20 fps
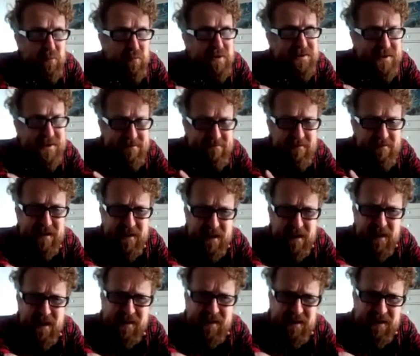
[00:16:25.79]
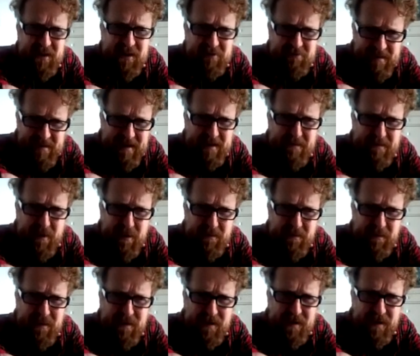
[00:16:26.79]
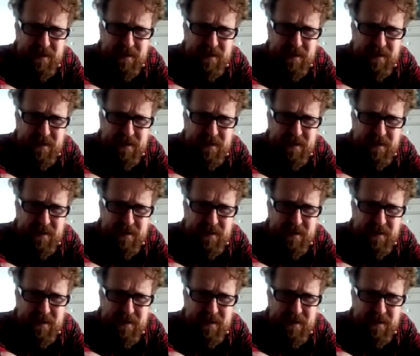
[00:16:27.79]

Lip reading: was there like a Eureka moment?